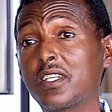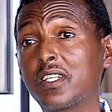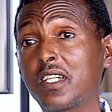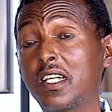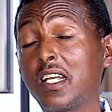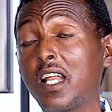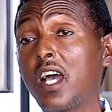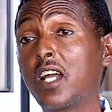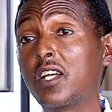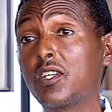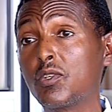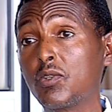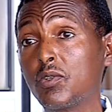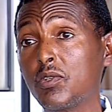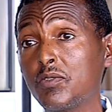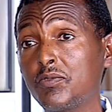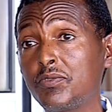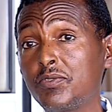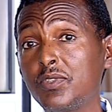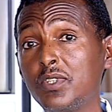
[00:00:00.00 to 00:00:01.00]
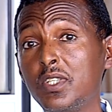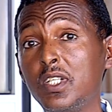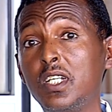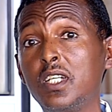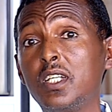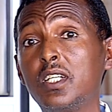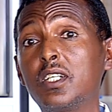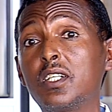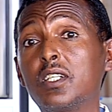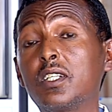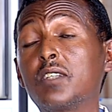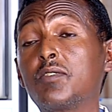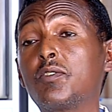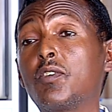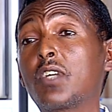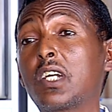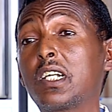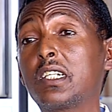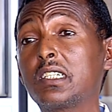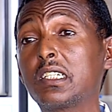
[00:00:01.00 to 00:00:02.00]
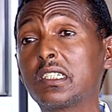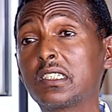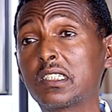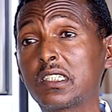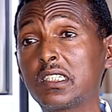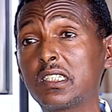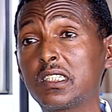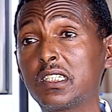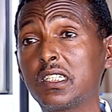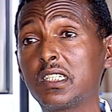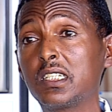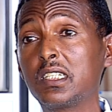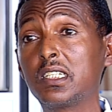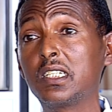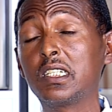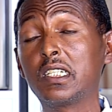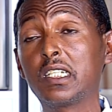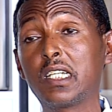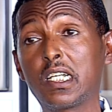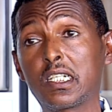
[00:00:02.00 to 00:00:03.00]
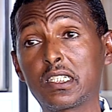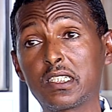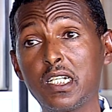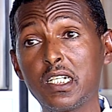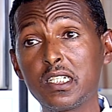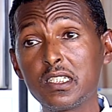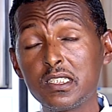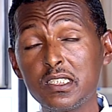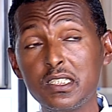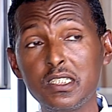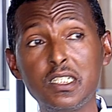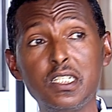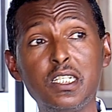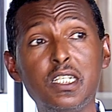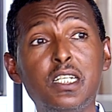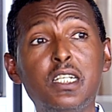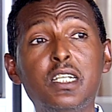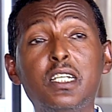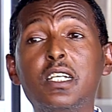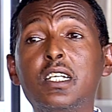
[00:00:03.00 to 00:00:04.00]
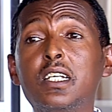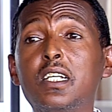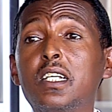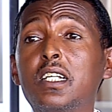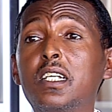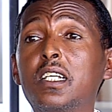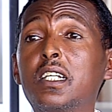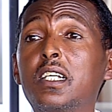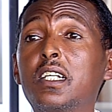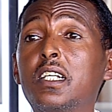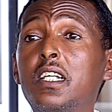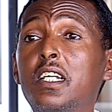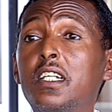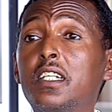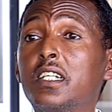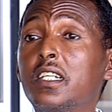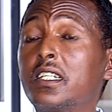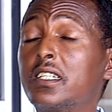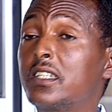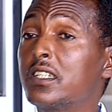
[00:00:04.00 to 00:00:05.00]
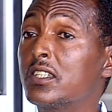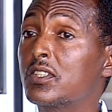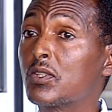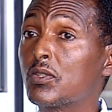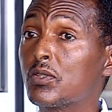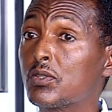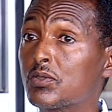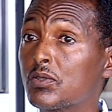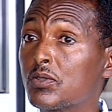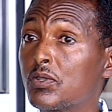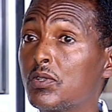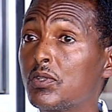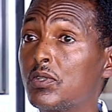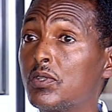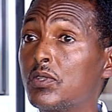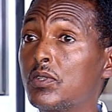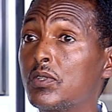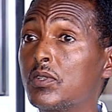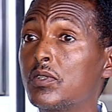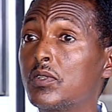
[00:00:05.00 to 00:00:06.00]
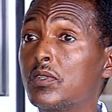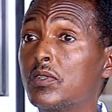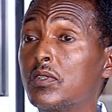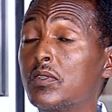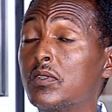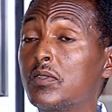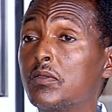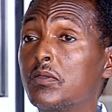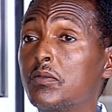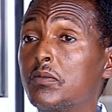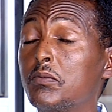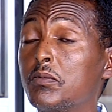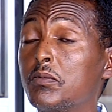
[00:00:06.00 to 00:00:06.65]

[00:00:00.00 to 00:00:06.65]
land of 460 hectares, and it is also